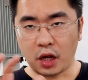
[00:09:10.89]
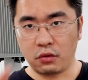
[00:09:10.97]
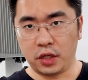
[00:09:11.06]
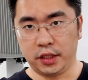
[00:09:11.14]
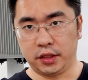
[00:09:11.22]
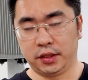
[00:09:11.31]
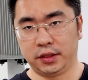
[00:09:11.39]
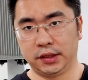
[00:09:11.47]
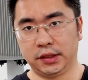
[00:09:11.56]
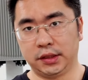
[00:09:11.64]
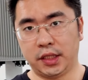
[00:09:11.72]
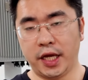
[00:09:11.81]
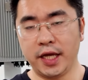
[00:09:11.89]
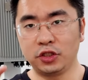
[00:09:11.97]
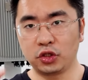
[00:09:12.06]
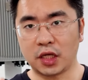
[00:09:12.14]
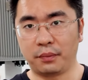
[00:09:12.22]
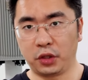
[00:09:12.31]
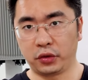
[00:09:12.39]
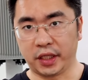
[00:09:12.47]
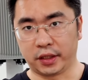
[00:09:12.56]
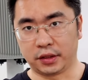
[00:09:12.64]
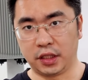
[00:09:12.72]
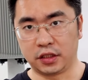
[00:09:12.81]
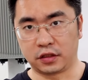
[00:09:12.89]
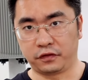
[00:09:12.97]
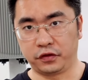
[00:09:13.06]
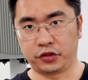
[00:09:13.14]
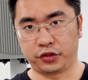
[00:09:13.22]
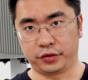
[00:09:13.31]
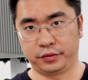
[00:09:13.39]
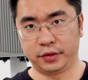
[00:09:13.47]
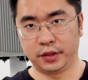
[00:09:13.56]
powered edge computing is the future.